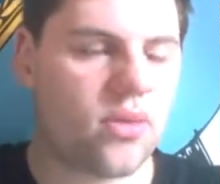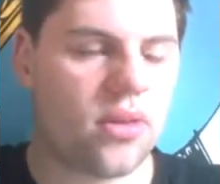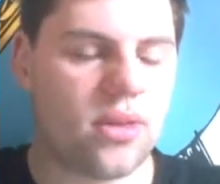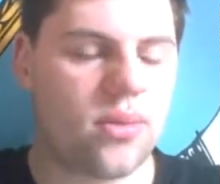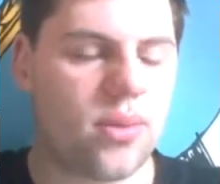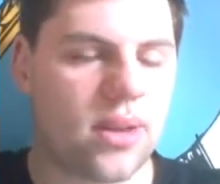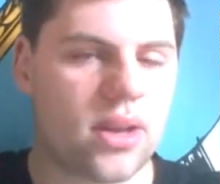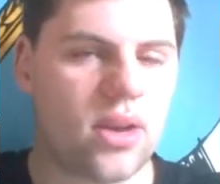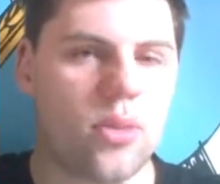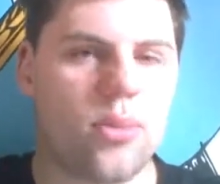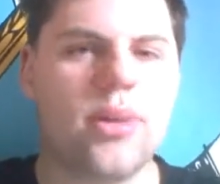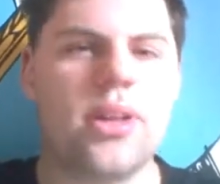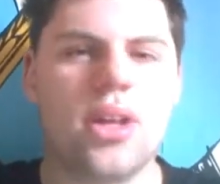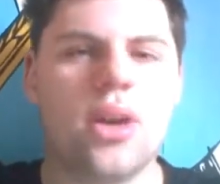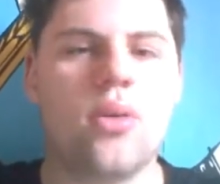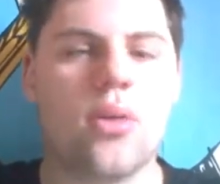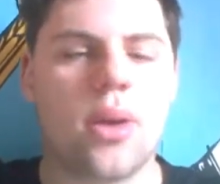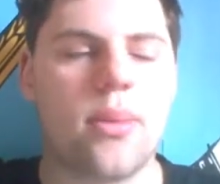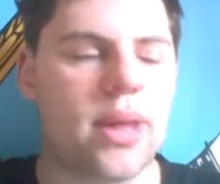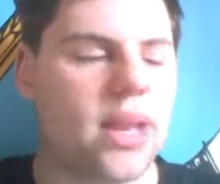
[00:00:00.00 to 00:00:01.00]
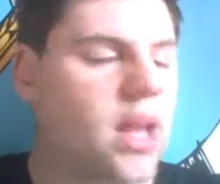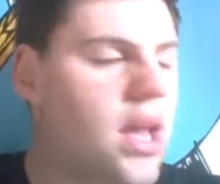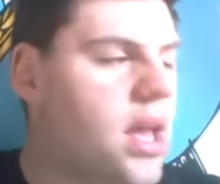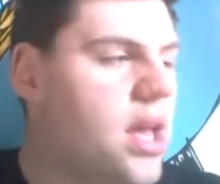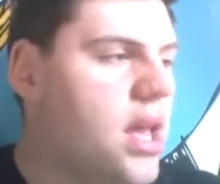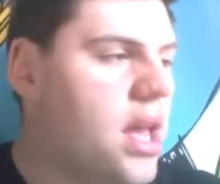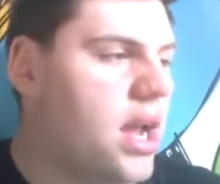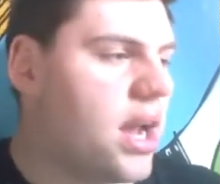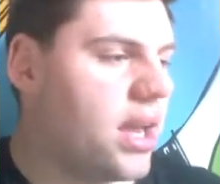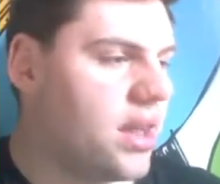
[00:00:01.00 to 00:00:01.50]
It's like to go out and find
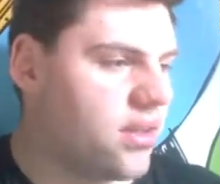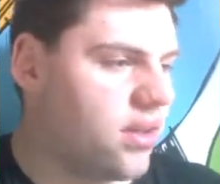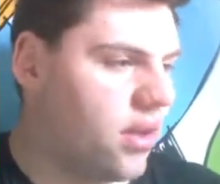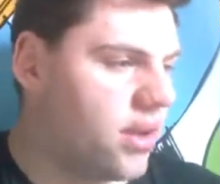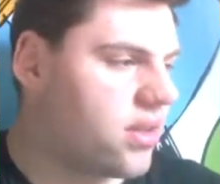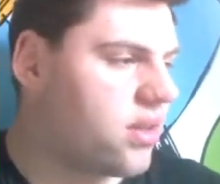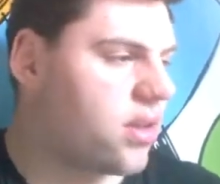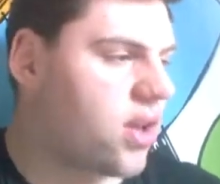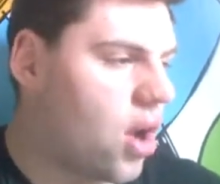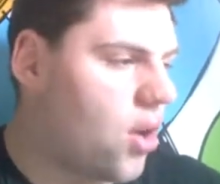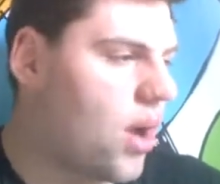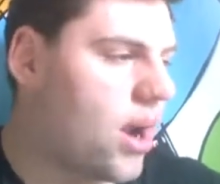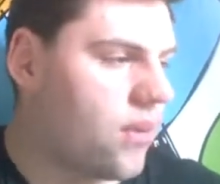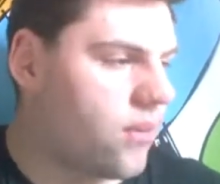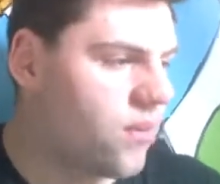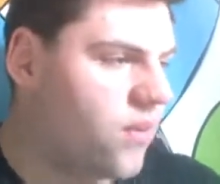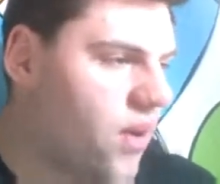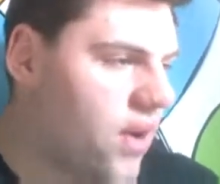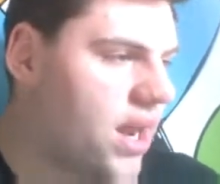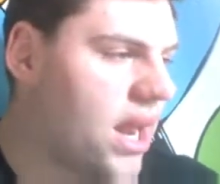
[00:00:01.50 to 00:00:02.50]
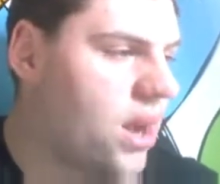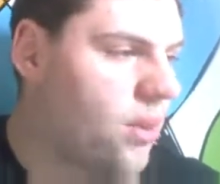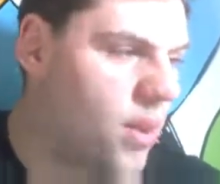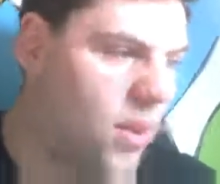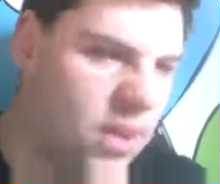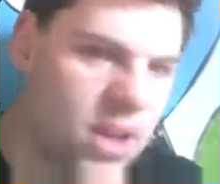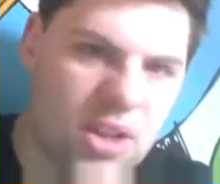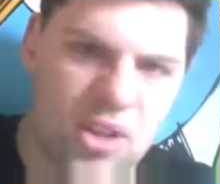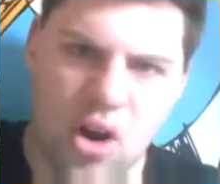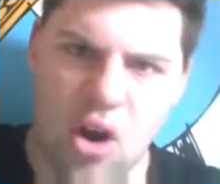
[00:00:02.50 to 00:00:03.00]
out about the Atari Jaguar, about
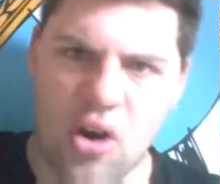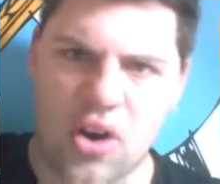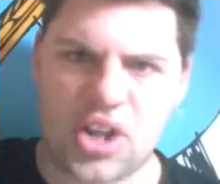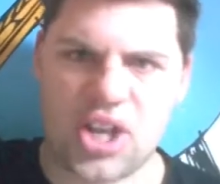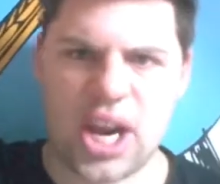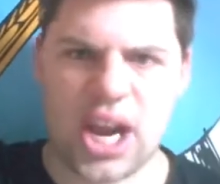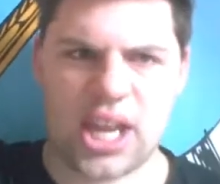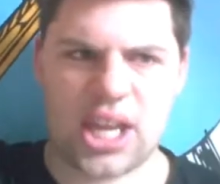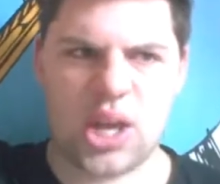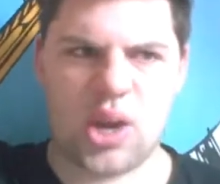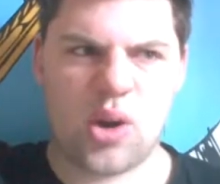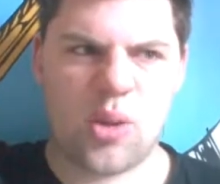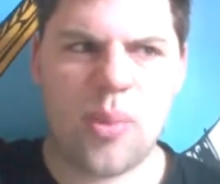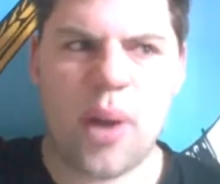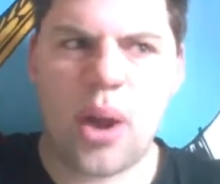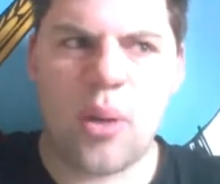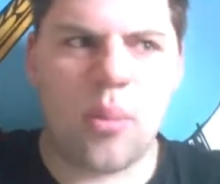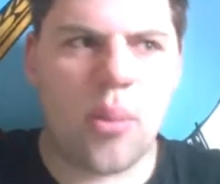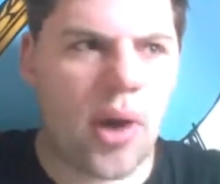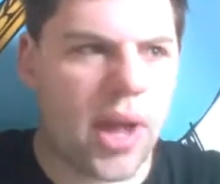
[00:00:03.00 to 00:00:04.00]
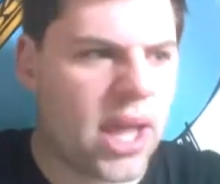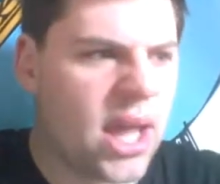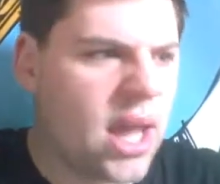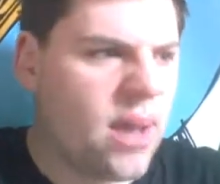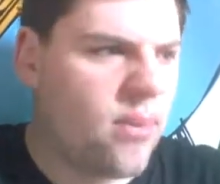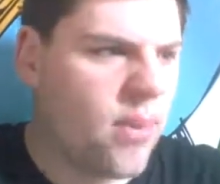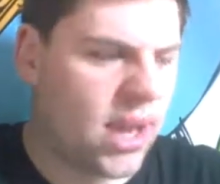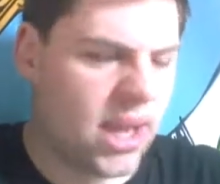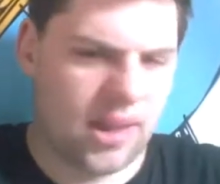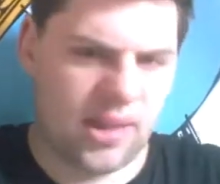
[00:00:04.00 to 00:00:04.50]
my Mega CD and the
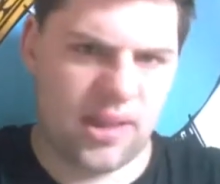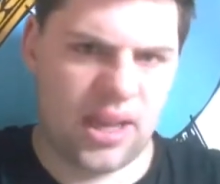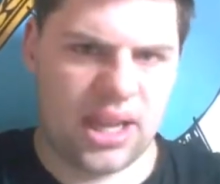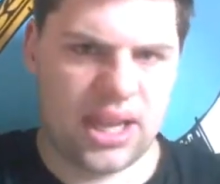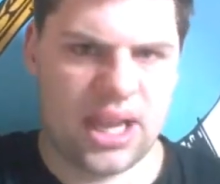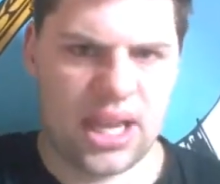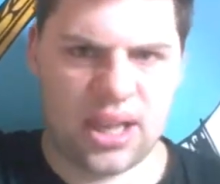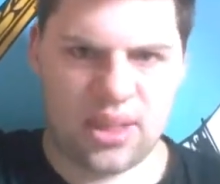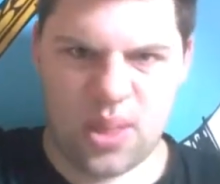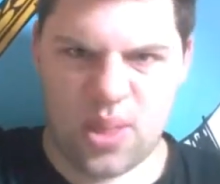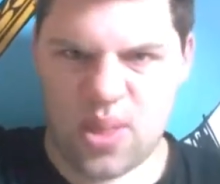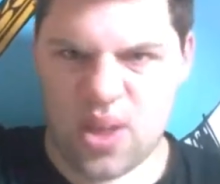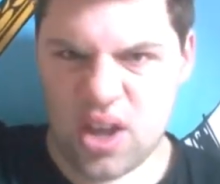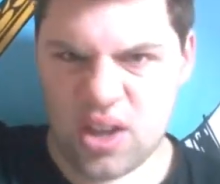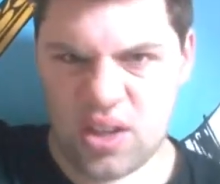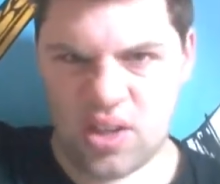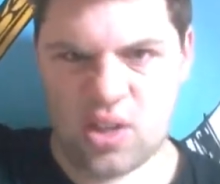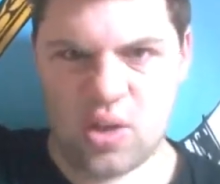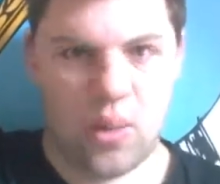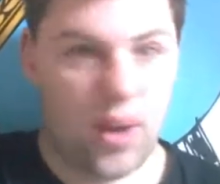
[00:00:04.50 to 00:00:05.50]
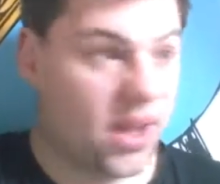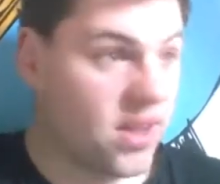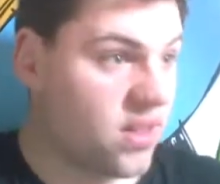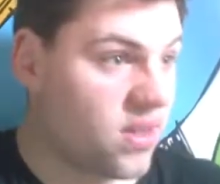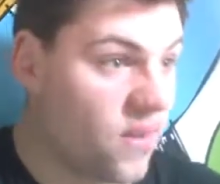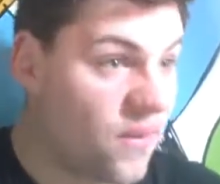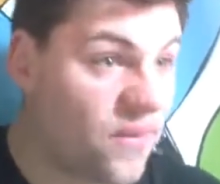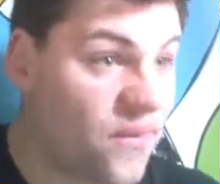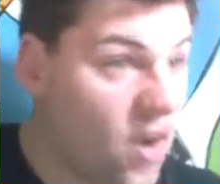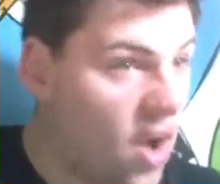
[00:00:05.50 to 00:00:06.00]
32X, and to find one and be like,
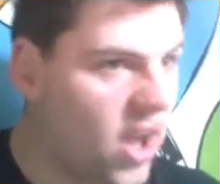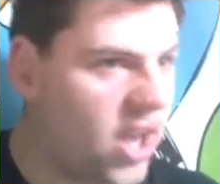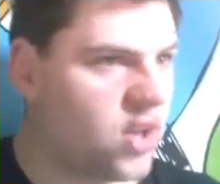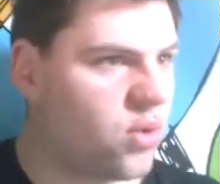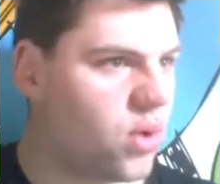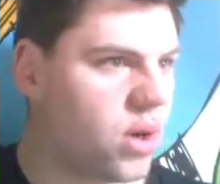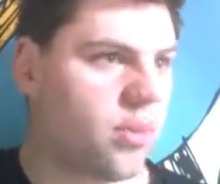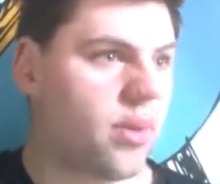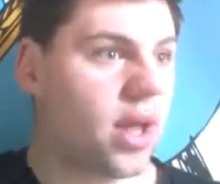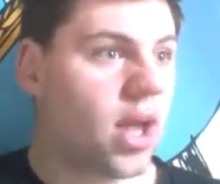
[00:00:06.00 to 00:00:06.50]
oh, so exciting.